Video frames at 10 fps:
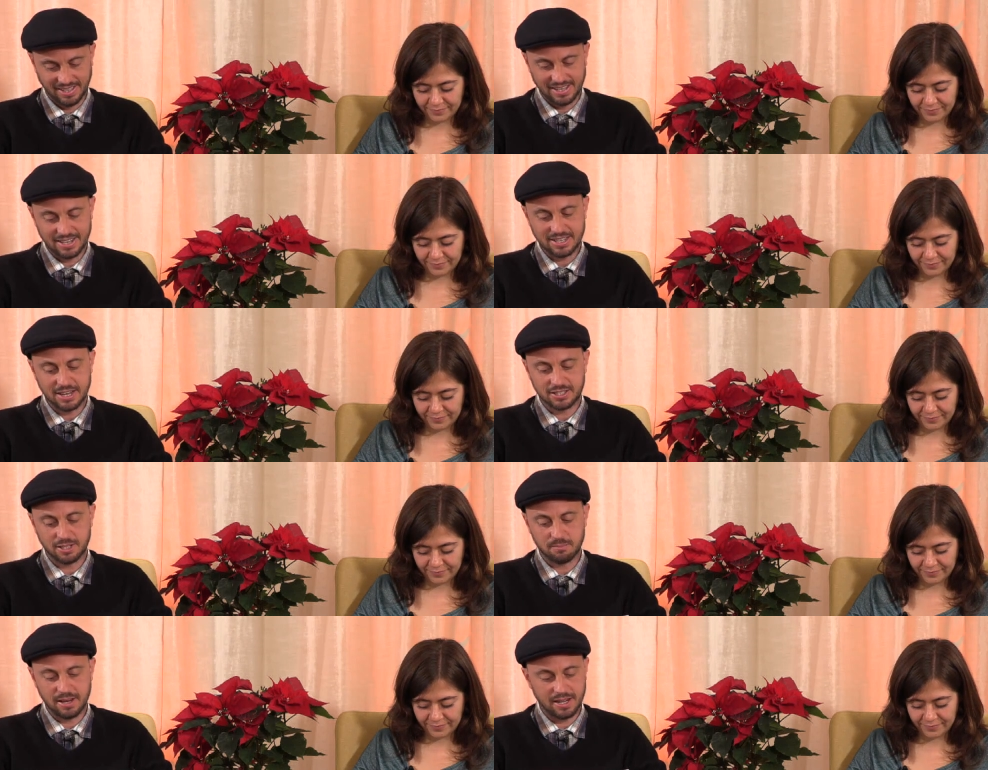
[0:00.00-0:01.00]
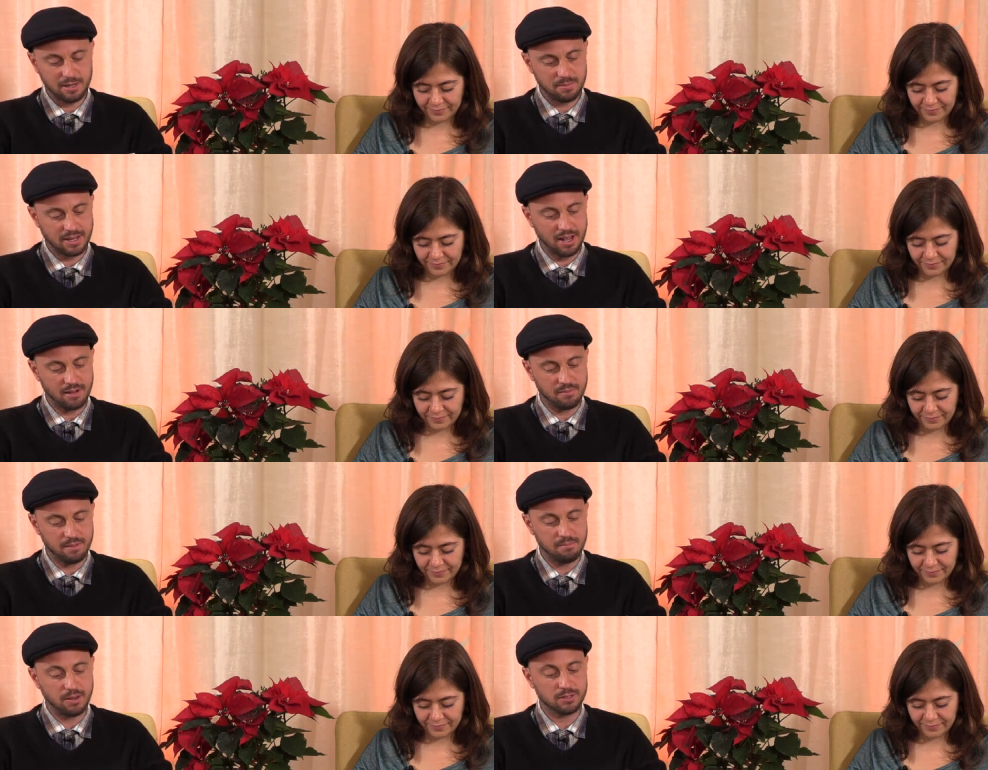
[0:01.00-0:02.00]
Speaker 1: He has actually merely
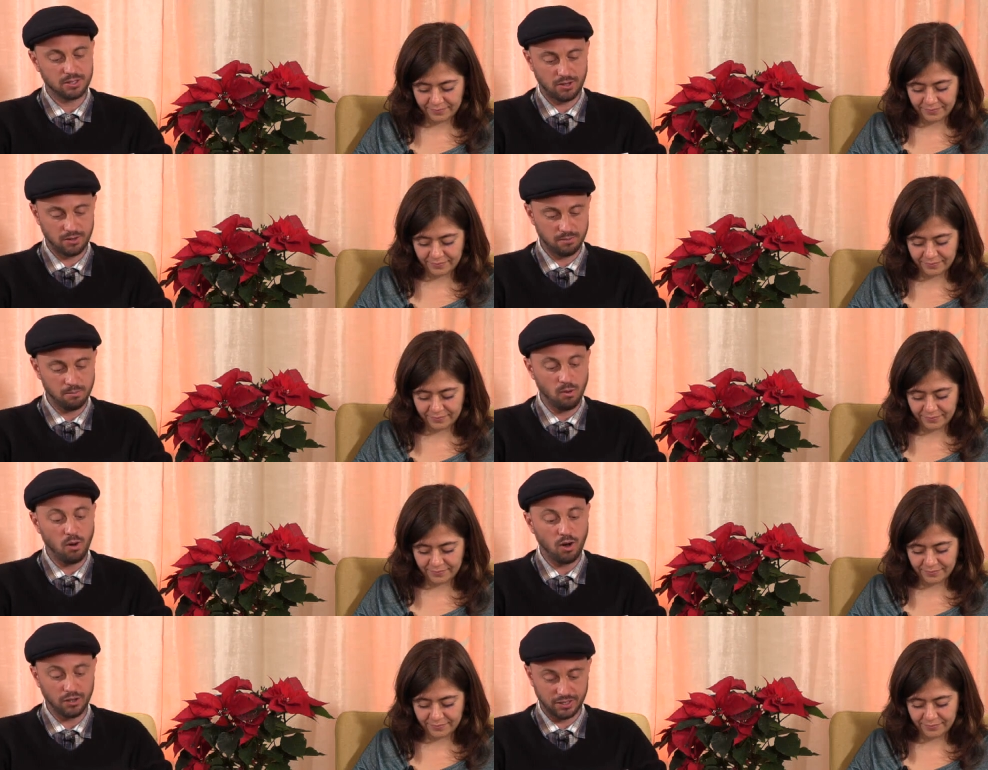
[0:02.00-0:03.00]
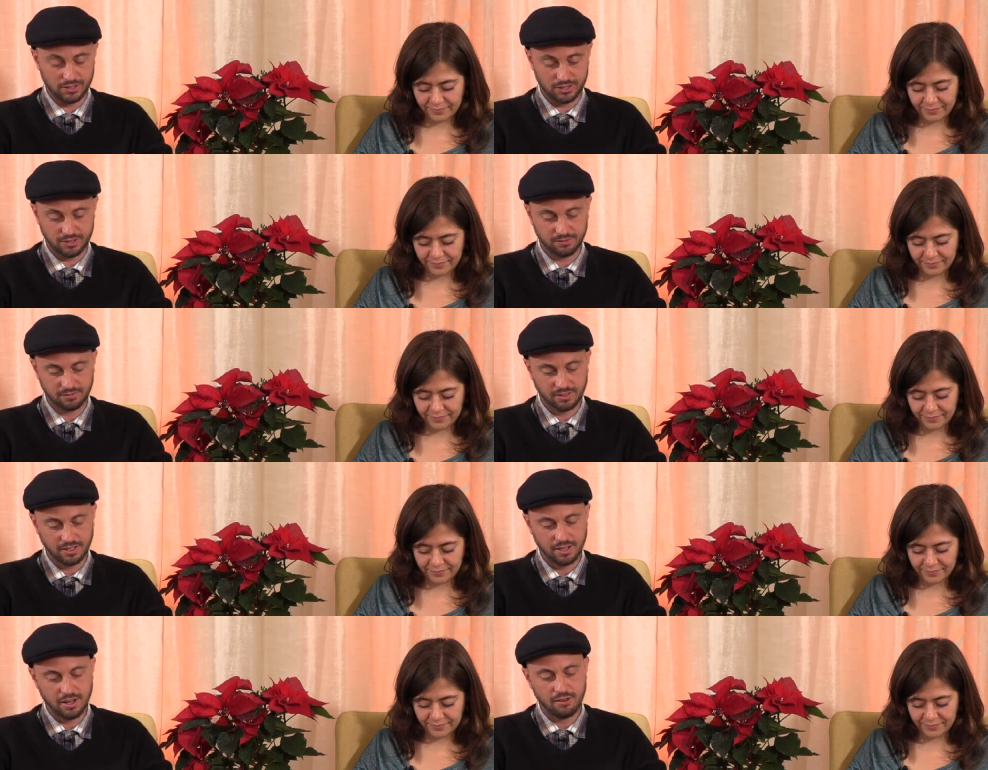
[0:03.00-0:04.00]
become most more honest.
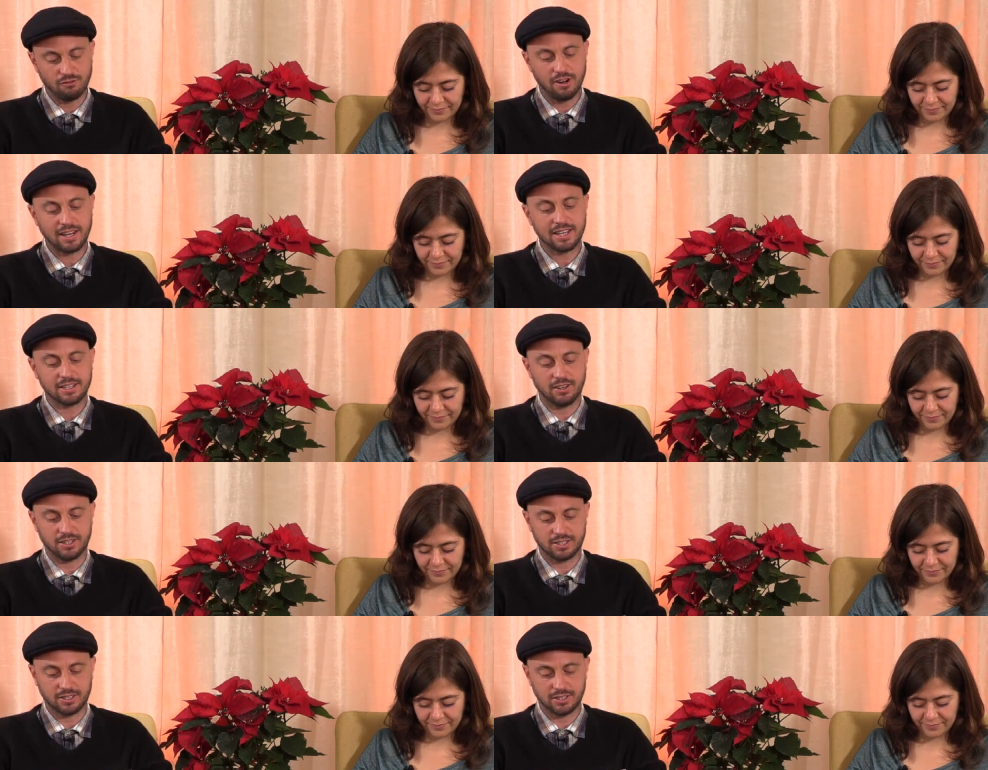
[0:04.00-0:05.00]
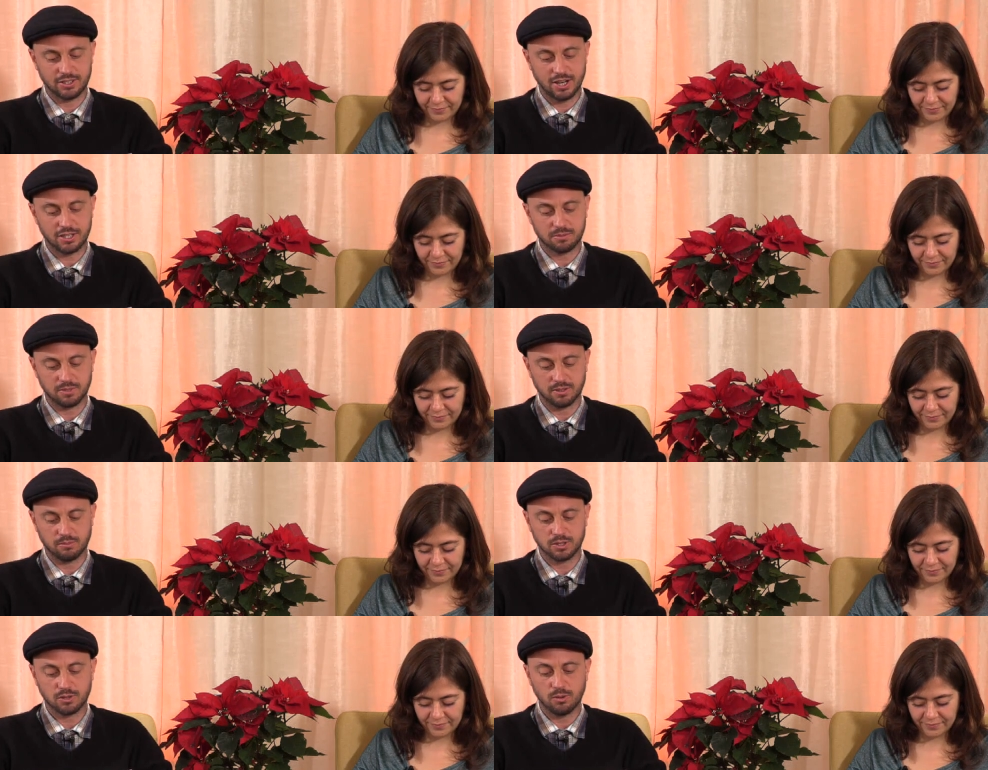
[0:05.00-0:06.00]
Recognizing that
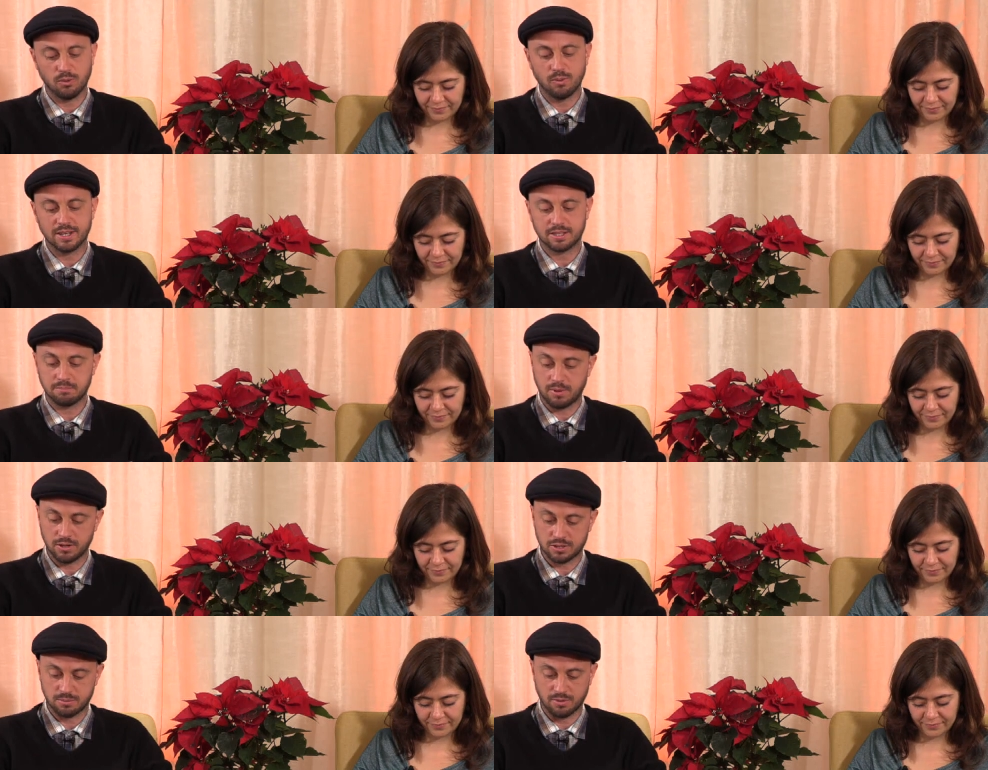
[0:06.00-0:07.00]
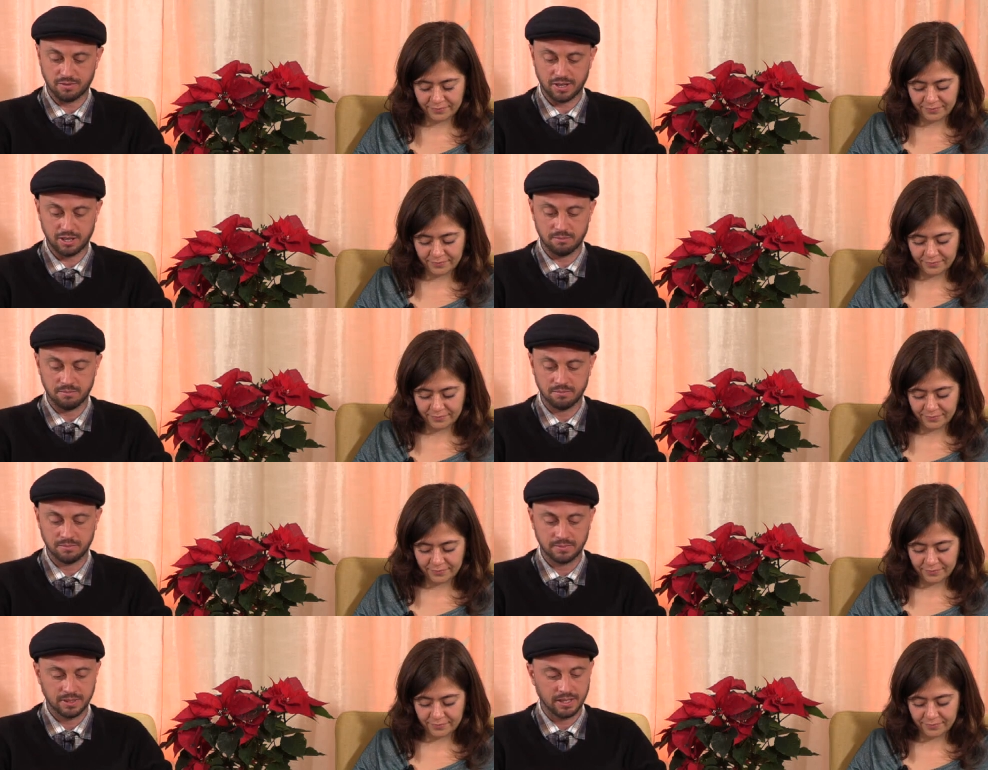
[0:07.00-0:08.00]
judgment was always impossible for him,
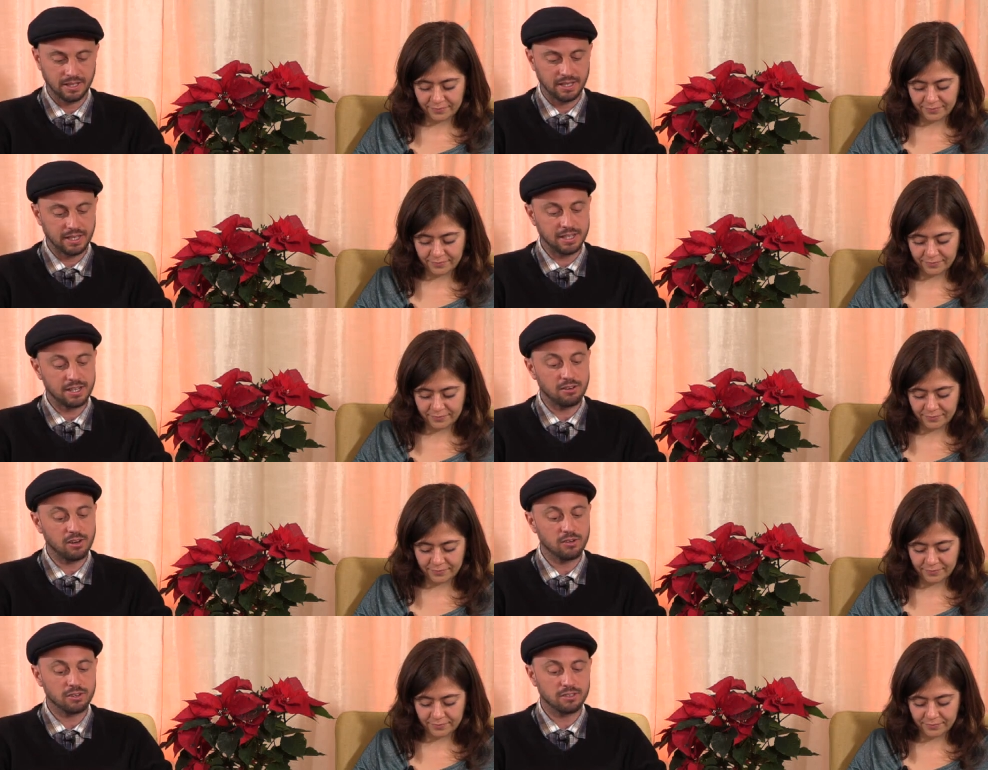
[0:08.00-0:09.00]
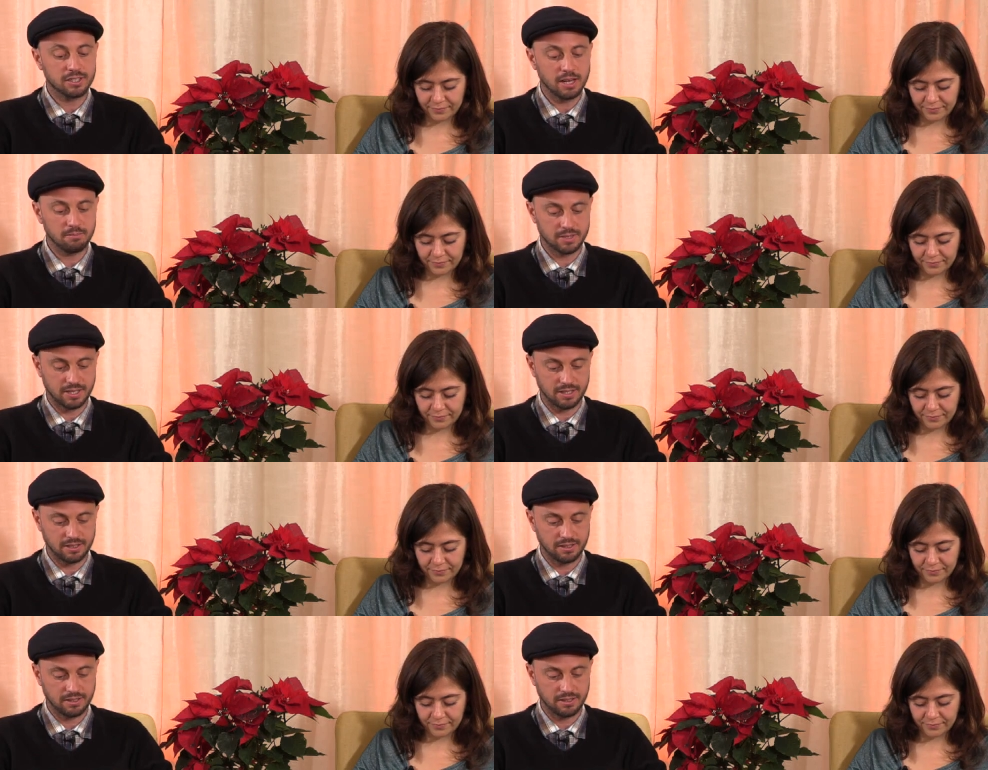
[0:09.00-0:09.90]
he no longer attempts it.